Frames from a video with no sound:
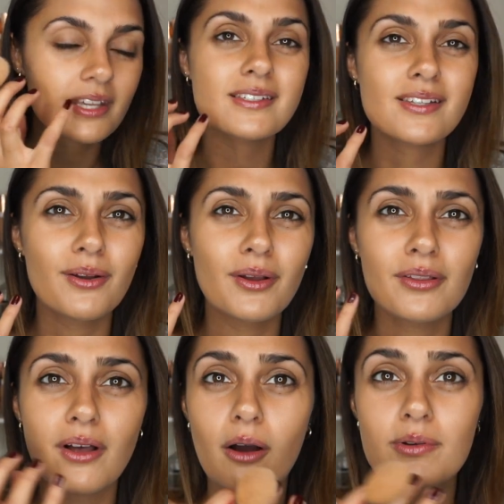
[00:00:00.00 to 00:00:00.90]
So
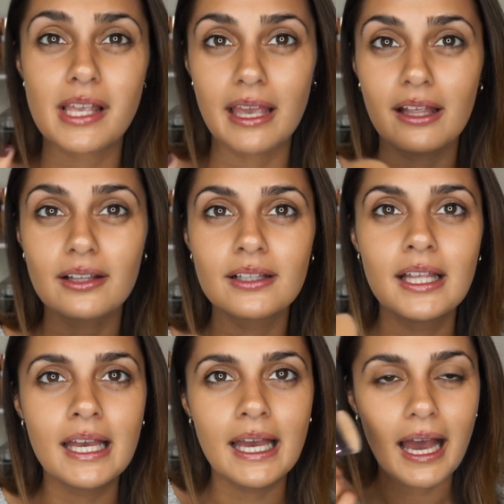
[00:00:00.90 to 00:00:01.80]
I was ill
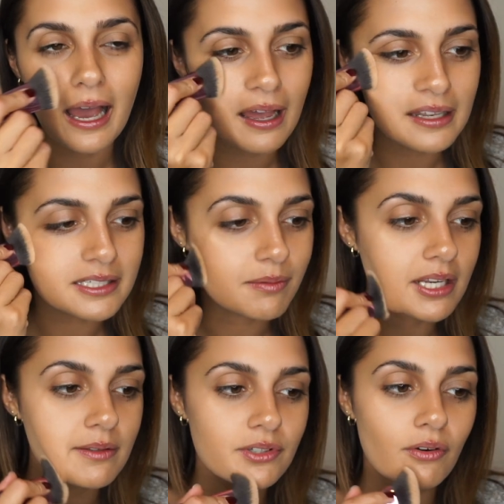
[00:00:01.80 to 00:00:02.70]
and my
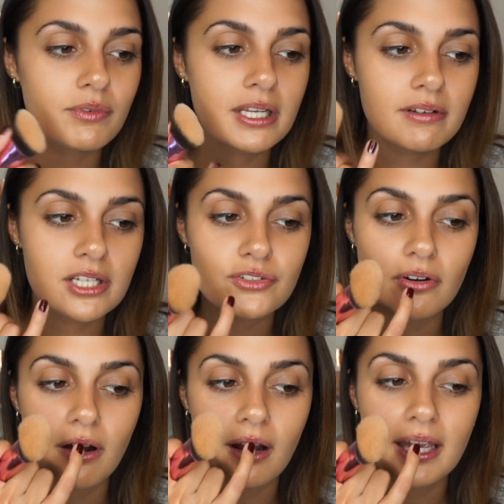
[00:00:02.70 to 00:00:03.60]
lips got really, really
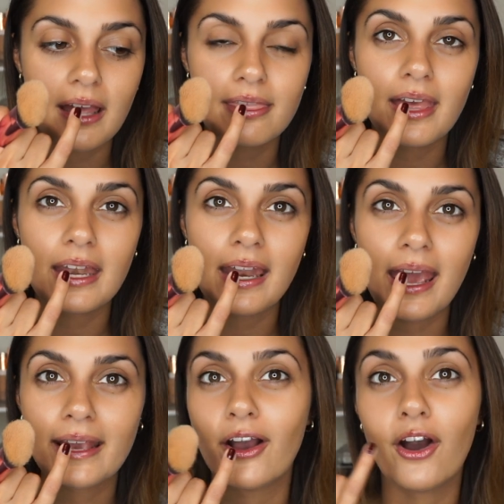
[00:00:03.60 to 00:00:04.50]
dry and then
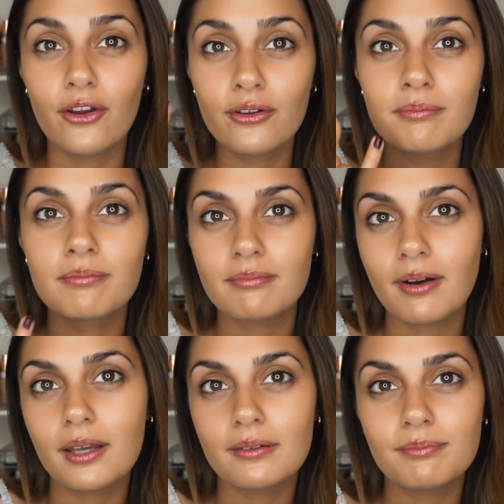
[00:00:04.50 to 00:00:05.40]
Echo,
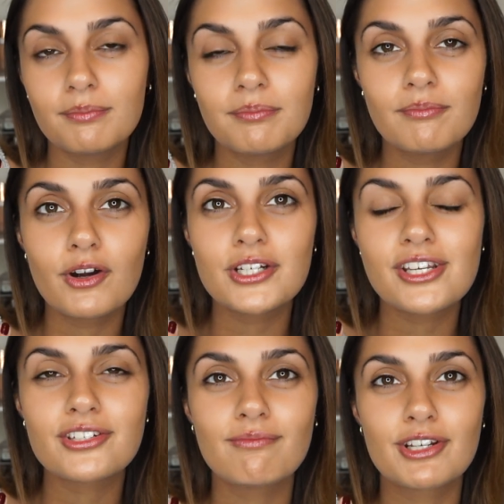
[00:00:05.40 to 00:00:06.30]
my
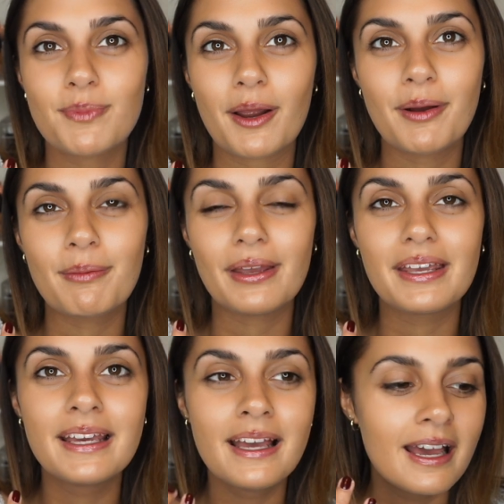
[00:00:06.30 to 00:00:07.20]
Rhodesian Ridgeback
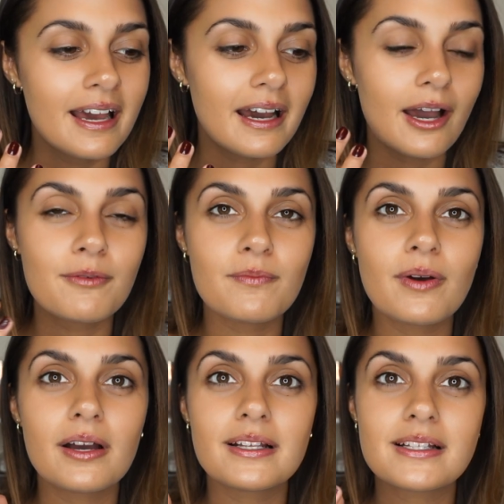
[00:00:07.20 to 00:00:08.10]
puppy, um,
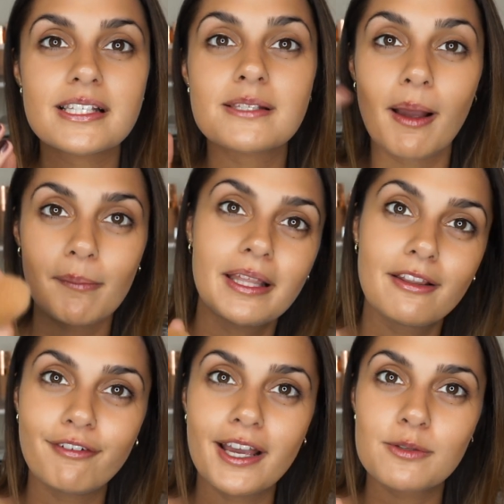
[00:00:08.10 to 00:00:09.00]
smacked me in
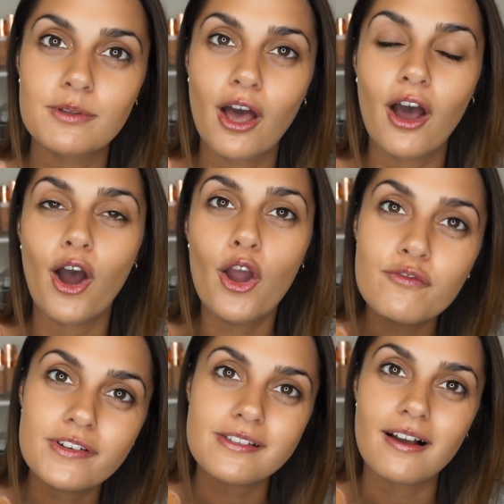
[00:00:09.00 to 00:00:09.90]
the face with her
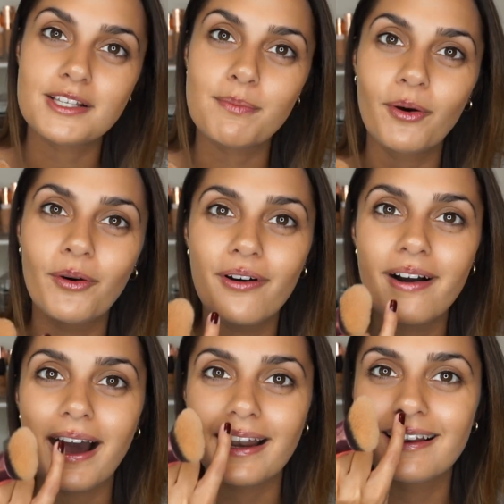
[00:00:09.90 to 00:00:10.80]
oversized
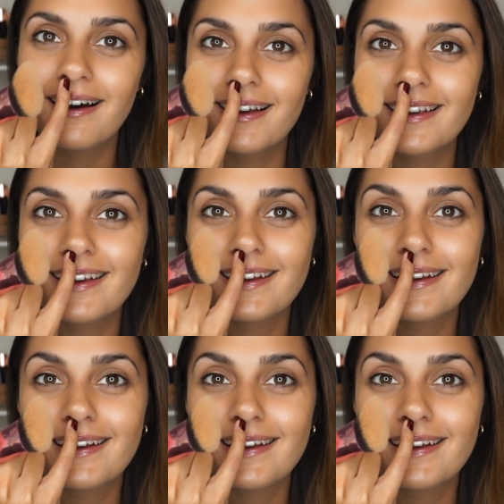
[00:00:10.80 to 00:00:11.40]
paw and like